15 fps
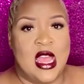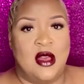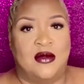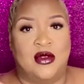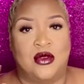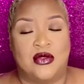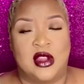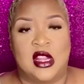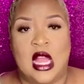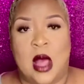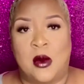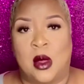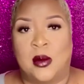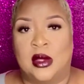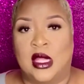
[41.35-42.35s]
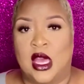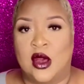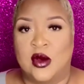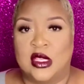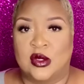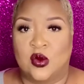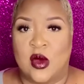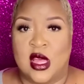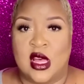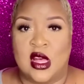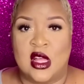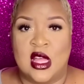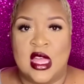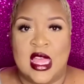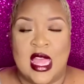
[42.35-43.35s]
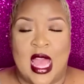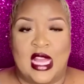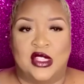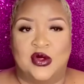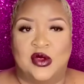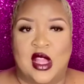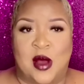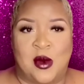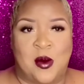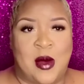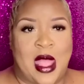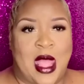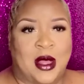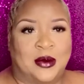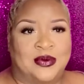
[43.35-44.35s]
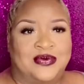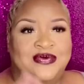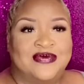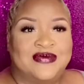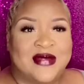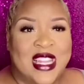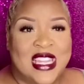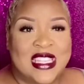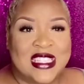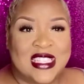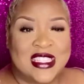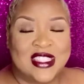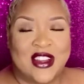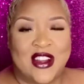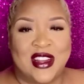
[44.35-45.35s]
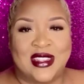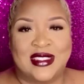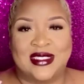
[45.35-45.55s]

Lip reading: Feel free to comment below as well. I do comment back. Let's get started.